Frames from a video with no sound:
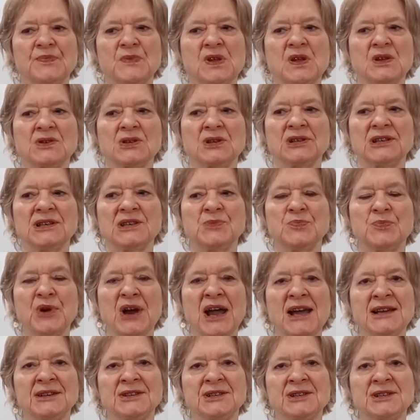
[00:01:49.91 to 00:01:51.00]
So let's
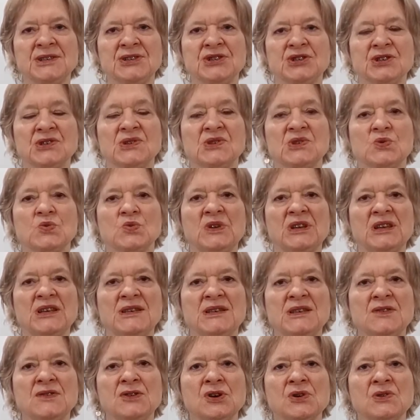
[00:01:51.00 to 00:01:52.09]
practice just
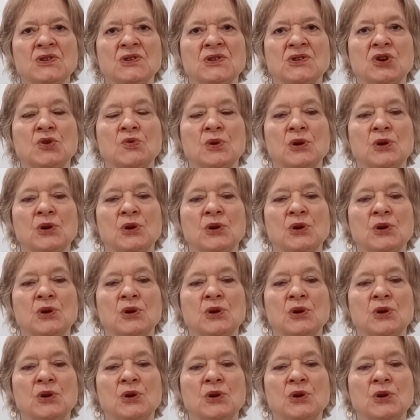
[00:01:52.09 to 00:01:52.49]
squeezing those